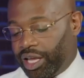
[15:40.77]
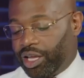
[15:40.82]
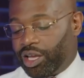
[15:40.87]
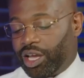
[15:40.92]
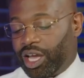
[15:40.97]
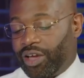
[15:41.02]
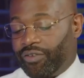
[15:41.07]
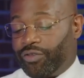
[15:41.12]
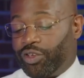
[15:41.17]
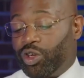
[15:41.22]

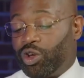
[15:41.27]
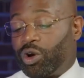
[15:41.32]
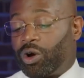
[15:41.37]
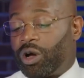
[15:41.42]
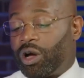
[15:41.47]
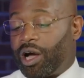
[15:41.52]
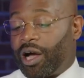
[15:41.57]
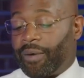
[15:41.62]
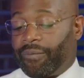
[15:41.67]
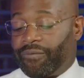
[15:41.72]
if you're
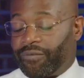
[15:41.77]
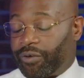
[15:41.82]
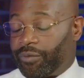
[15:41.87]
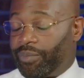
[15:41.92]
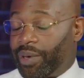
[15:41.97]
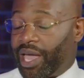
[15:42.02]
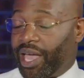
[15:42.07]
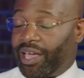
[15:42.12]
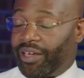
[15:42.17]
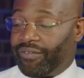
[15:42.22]
up for
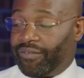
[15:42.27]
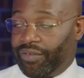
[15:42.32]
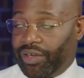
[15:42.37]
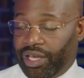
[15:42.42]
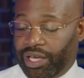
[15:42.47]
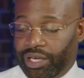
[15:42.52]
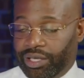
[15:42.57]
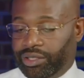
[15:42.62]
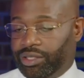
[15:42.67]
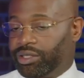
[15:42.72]
paying
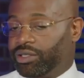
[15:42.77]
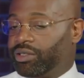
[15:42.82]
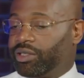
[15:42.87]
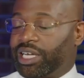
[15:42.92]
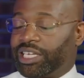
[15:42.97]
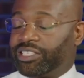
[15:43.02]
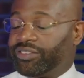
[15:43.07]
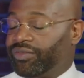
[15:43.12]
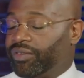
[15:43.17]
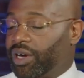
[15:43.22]
fees,
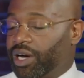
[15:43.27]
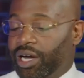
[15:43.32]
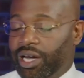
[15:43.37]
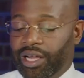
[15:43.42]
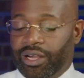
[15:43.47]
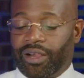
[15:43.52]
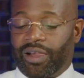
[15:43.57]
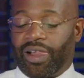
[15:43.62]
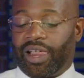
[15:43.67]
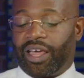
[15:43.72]
that's
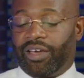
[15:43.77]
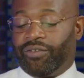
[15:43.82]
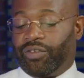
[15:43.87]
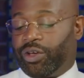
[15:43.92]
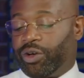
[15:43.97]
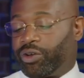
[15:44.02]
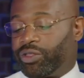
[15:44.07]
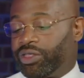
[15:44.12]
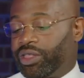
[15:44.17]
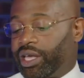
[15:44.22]
fine. If your
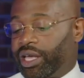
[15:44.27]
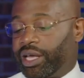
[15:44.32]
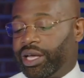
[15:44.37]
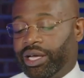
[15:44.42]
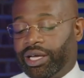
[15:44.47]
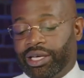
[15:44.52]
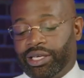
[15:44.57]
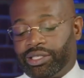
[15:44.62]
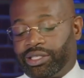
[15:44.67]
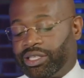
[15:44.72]
thing
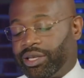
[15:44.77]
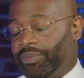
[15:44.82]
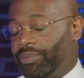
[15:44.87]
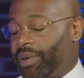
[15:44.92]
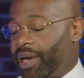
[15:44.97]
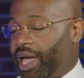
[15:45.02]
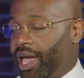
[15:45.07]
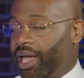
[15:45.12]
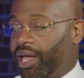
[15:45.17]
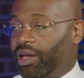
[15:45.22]
is to
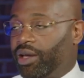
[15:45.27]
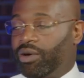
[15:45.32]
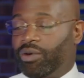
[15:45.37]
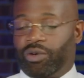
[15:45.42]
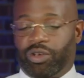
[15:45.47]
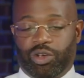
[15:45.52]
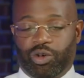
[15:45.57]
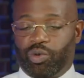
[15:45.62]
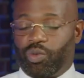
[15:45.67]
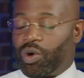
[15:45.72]
pay,
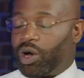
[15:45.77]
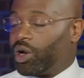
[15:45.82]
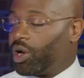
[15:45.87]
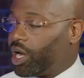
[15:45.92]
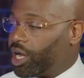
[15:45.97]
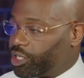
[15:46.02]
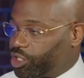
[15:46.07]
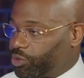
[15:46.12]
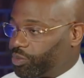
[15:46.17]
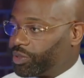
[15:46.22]
you want
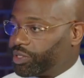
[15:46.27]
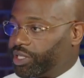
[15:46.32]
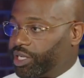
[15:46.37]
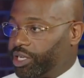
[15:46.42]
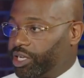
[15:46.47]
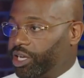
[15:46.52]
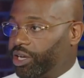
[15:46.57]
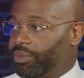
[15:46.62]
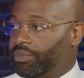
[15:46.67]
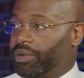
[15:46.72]
100% of
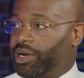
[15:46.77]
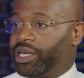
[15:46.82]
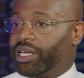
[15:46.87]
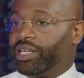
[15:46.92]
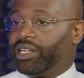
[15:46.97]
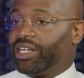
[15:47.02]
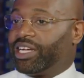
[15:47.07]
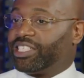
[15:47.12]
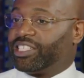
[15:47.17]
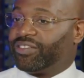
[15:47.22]
your money, that's